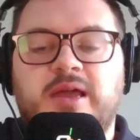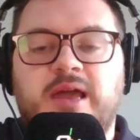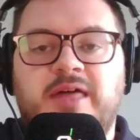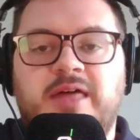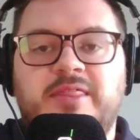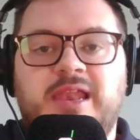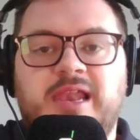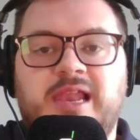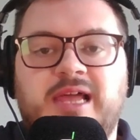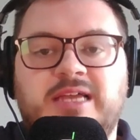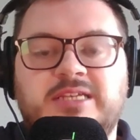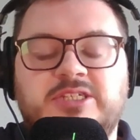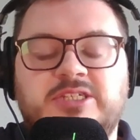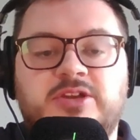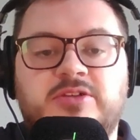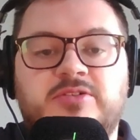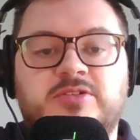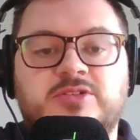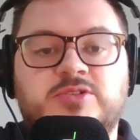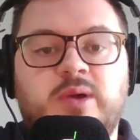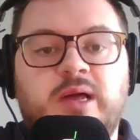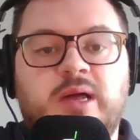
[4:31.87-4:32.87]
And then last
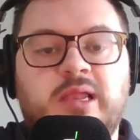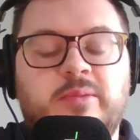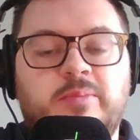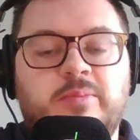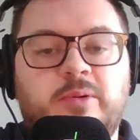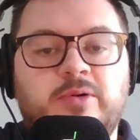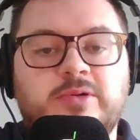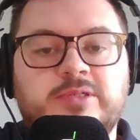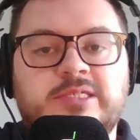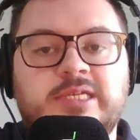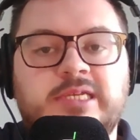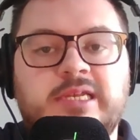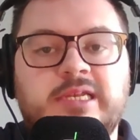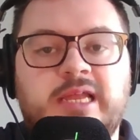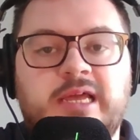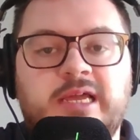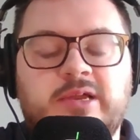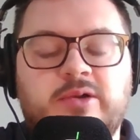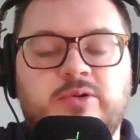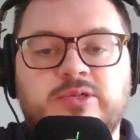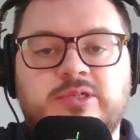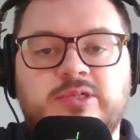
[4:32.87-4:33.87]
year as well, posting a
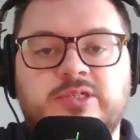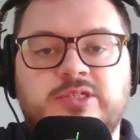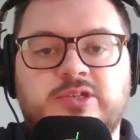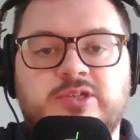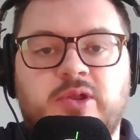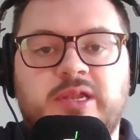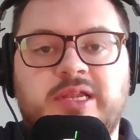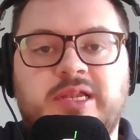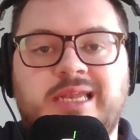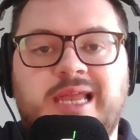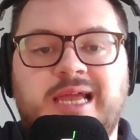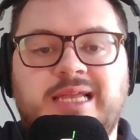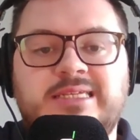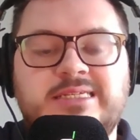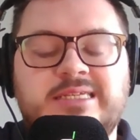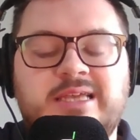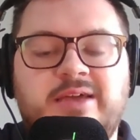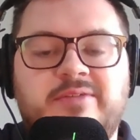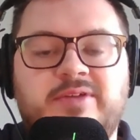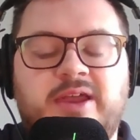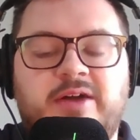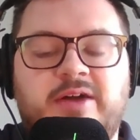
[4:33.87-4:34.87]
good solid
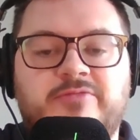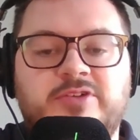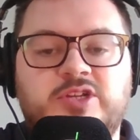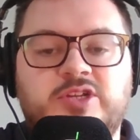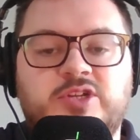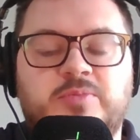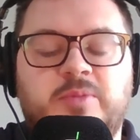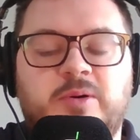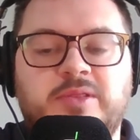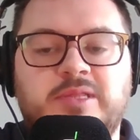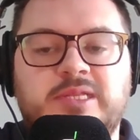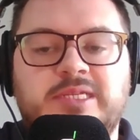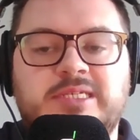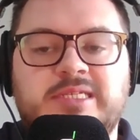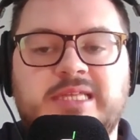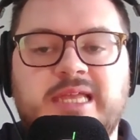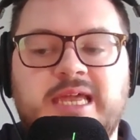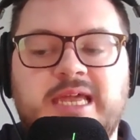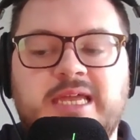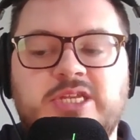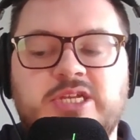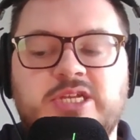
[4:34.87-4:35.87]
97 average up on the
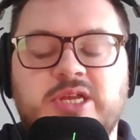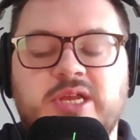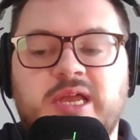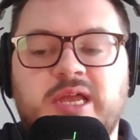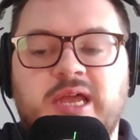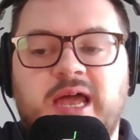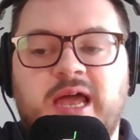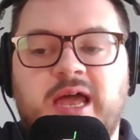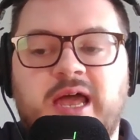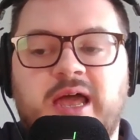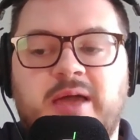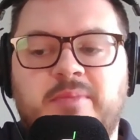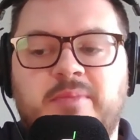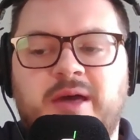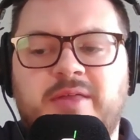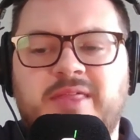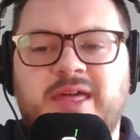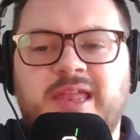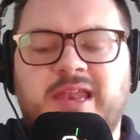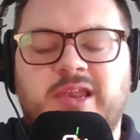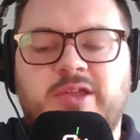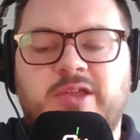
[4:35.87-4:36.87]
stage,
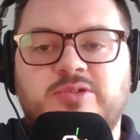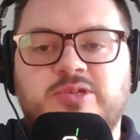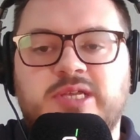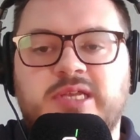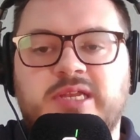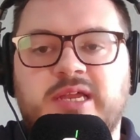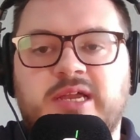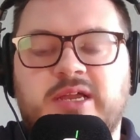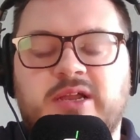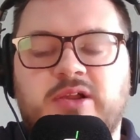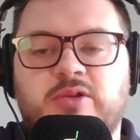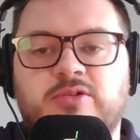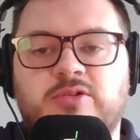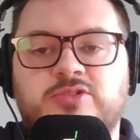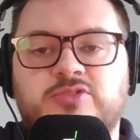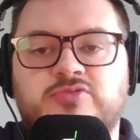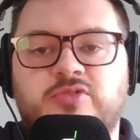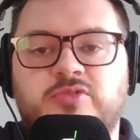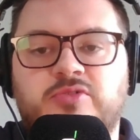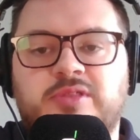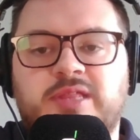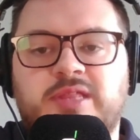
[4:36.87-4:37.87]
and then losing a
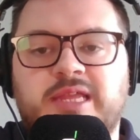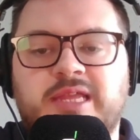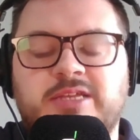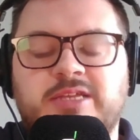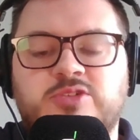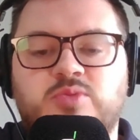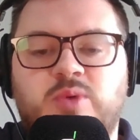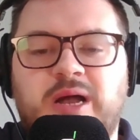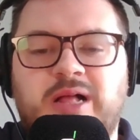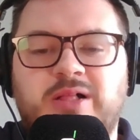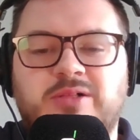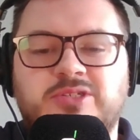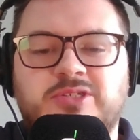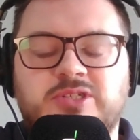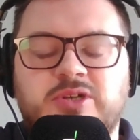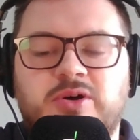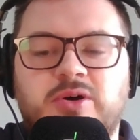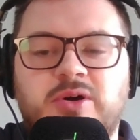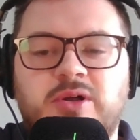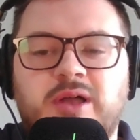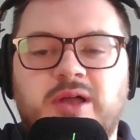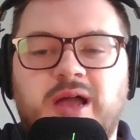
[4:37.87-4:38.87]
close run thing as well.
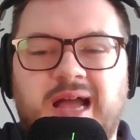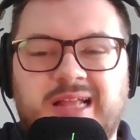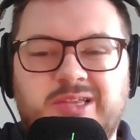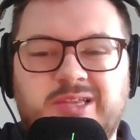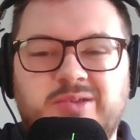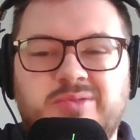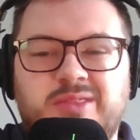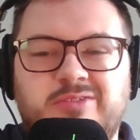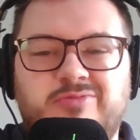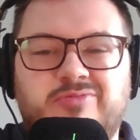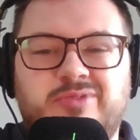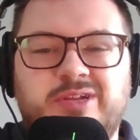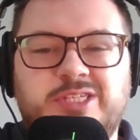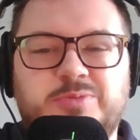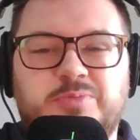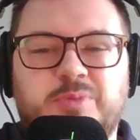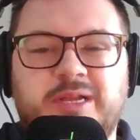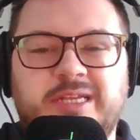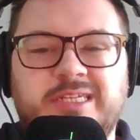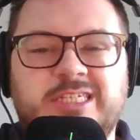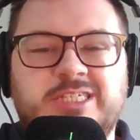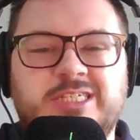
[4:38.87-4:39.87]
So I do think Rydz
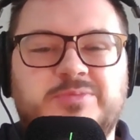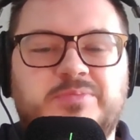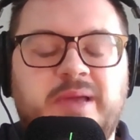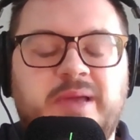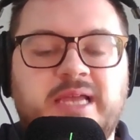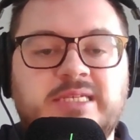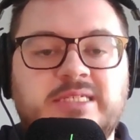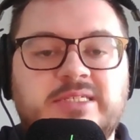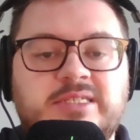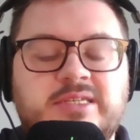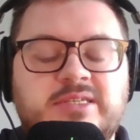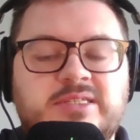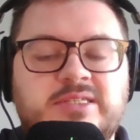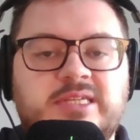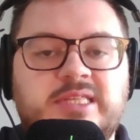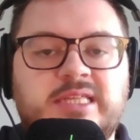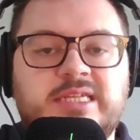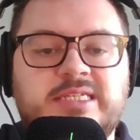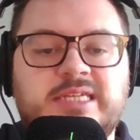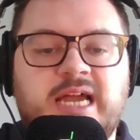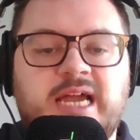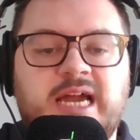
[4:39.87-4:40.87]
brings his best to
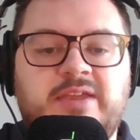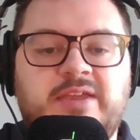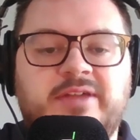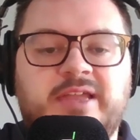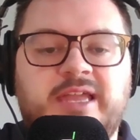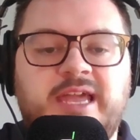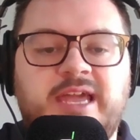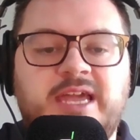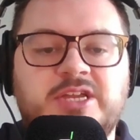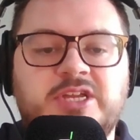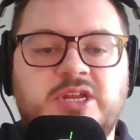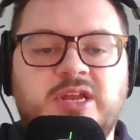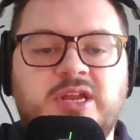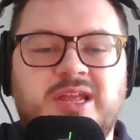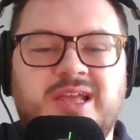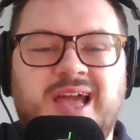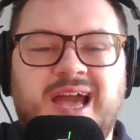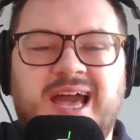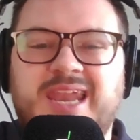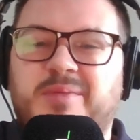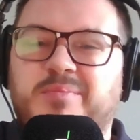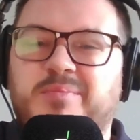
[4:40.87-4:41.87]
this kind of occasion,
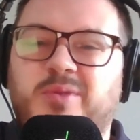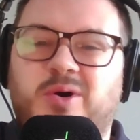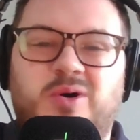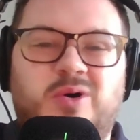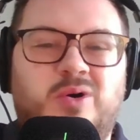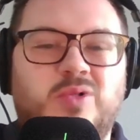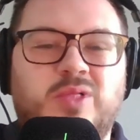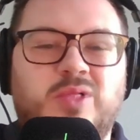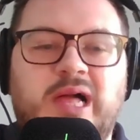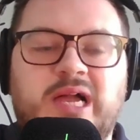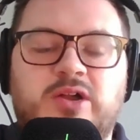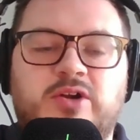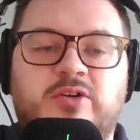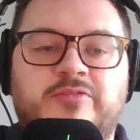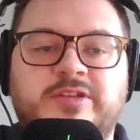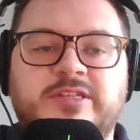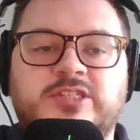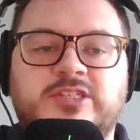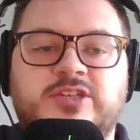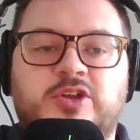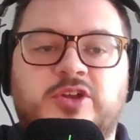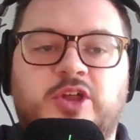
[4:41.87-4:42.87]
and I'm not all that
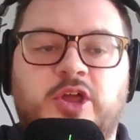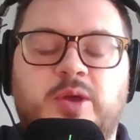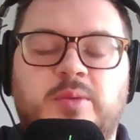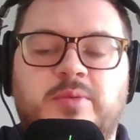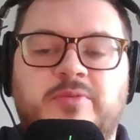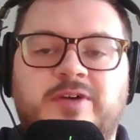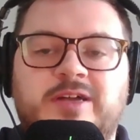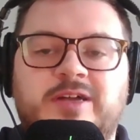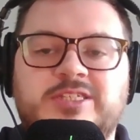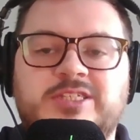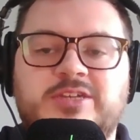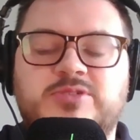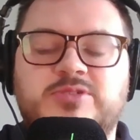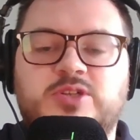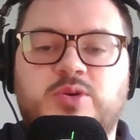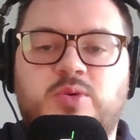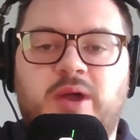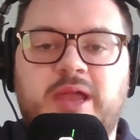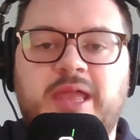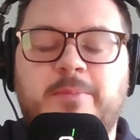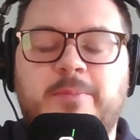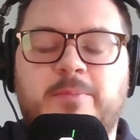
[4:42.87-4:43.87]
convinced on Grbavac. He was
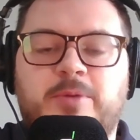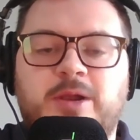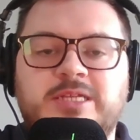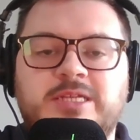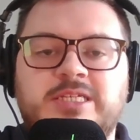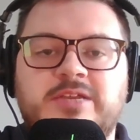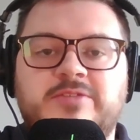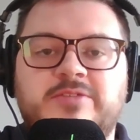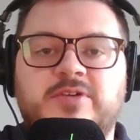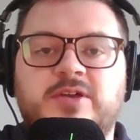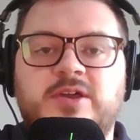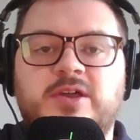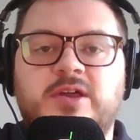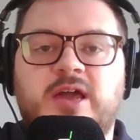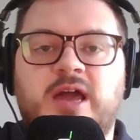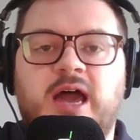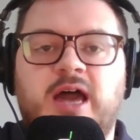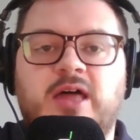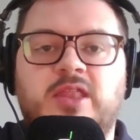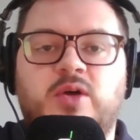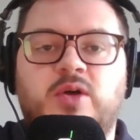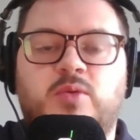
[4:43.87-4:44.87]
quite impressive
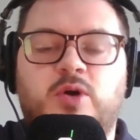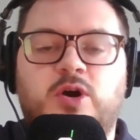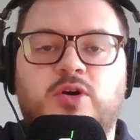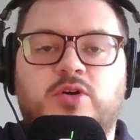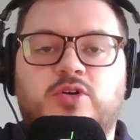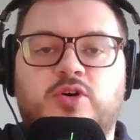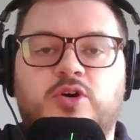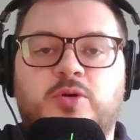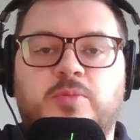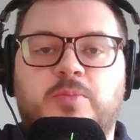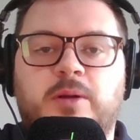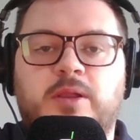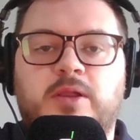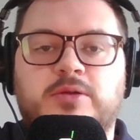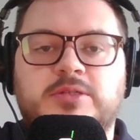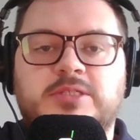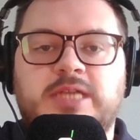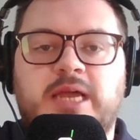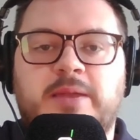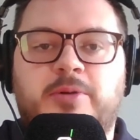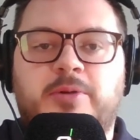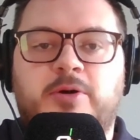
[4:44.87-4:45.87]
at the World Cup
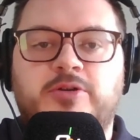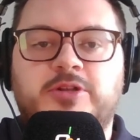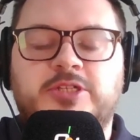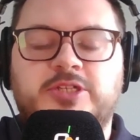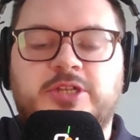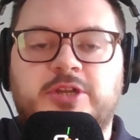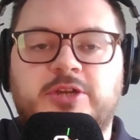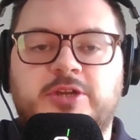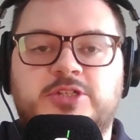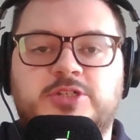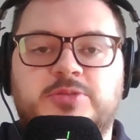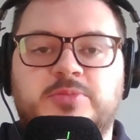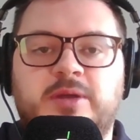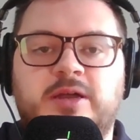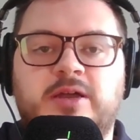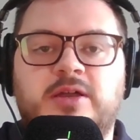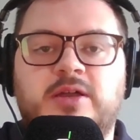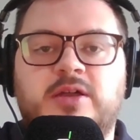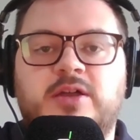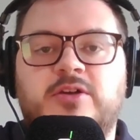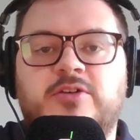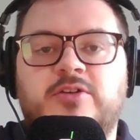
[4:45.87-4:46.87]
alongside Boris
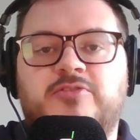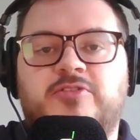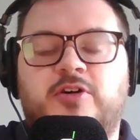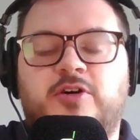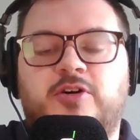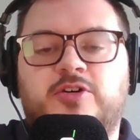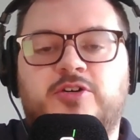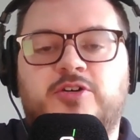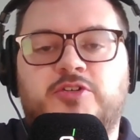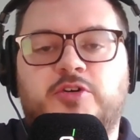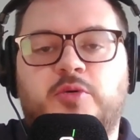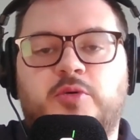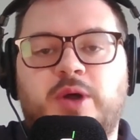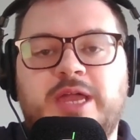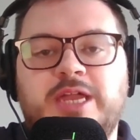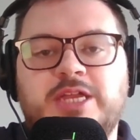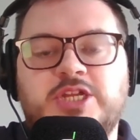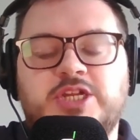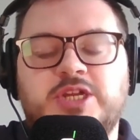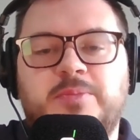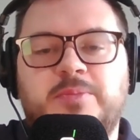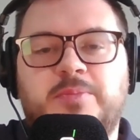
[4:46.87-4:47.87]
Kuchma for
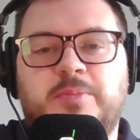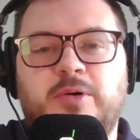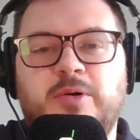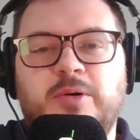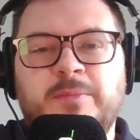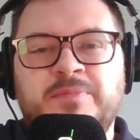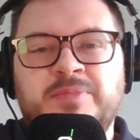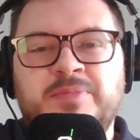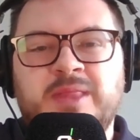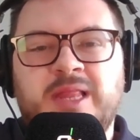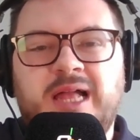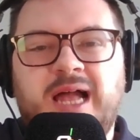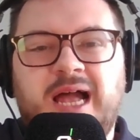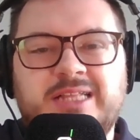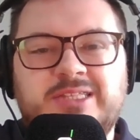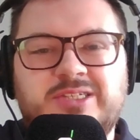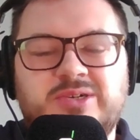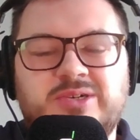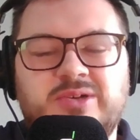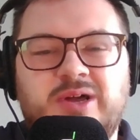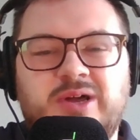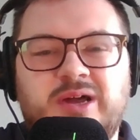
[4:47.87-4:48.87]
Croatia, but
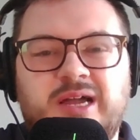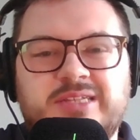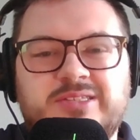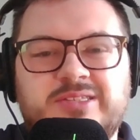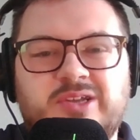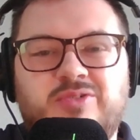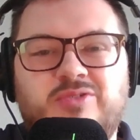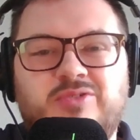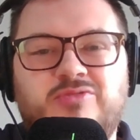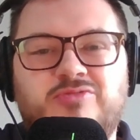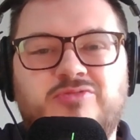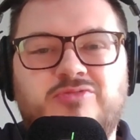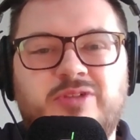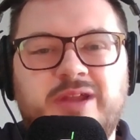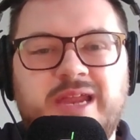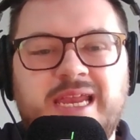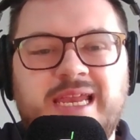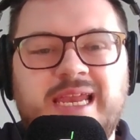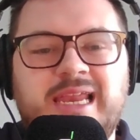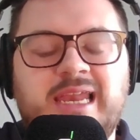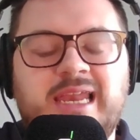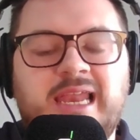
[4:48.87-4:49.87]
I don't
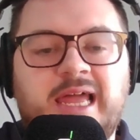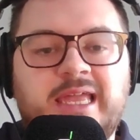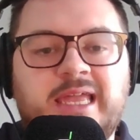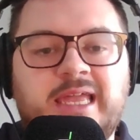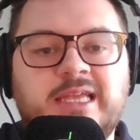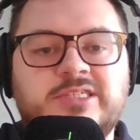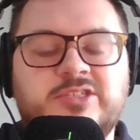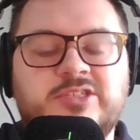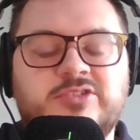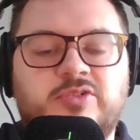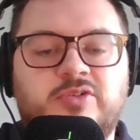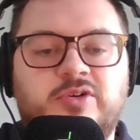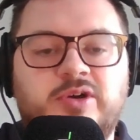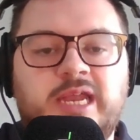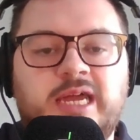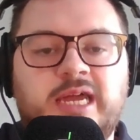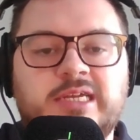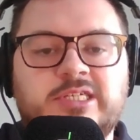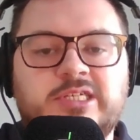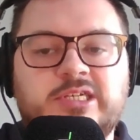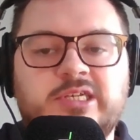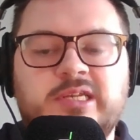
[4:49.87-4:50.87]
really like his
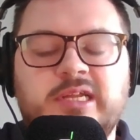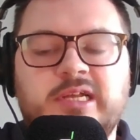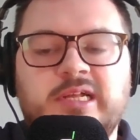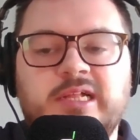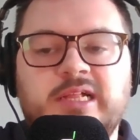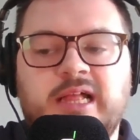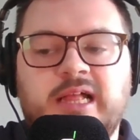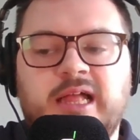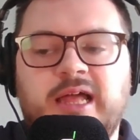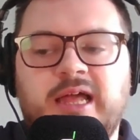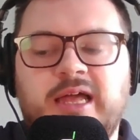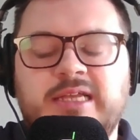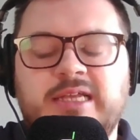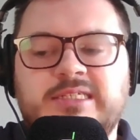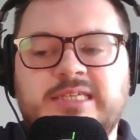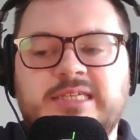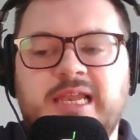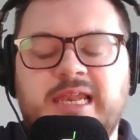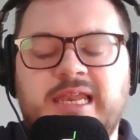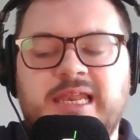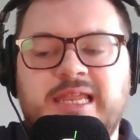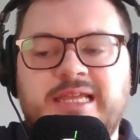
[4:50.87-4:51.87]
throwing action.
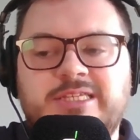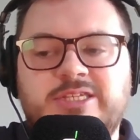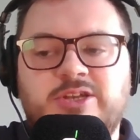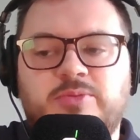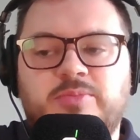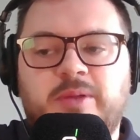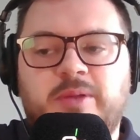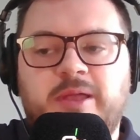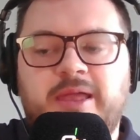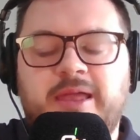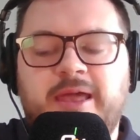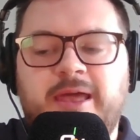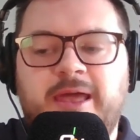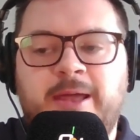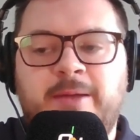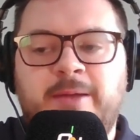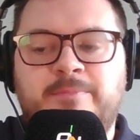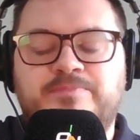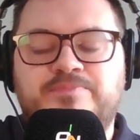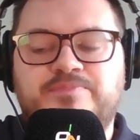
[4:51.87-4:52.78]
It's a little bit